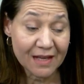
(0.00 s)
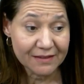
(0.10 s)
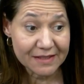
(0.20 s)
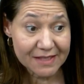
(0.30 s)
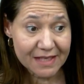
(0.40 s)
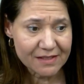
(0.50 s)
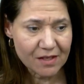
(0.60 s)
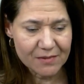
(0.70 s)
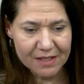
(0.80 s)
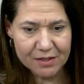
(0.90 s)
The city is
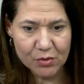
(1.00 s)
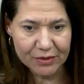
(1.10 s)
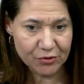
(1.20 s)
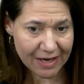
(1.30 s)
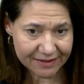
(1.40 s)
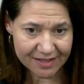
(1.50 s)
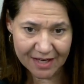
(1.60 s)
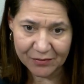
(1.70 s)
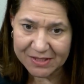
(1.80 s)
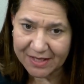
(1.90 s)
committed to attracting
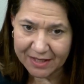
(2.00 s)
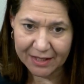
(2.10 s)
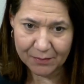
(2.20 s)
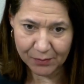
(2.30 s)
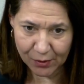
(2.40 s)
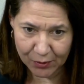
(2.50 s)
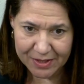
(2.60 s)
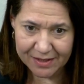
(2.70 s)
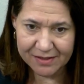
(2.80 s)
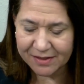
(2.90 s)
and retaining
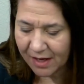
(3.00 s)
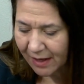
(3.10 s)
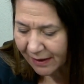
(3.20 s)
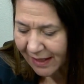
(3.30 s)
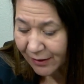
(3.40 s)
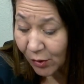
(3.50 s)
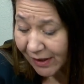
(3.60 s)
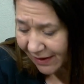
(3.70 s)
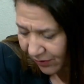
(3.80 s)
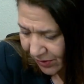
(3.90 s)
employees at all
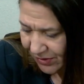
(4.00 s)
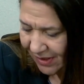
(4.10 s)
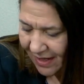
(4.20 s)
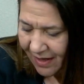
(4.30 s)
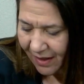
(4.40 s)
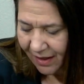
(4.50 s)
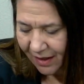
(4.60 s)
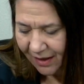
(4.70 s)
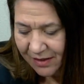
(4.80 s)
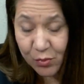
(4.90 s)
levels,
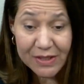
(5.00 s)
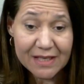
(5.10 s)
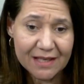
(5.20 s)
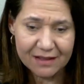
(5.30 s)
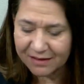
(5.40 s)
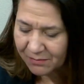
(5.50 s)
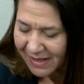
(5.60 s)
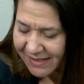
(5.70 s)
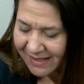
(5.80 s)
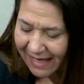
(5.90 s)
as we need the
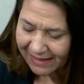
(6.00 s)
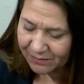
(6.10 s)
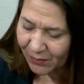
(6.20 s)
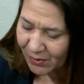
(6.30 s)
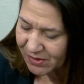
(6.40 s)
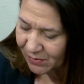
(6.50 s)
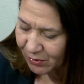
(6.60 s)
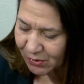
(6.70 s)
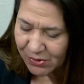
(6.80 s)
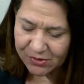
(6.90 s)
best talent
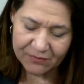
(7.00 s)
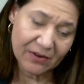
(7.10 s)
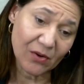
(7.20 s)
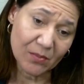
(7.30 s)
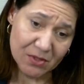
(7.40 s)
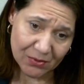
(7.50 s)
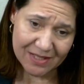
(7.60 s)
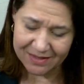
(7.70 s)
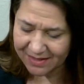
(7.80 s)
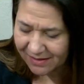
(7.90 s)
possible to serve our
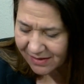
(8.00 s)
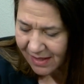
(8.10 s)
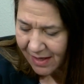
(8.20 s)
communities.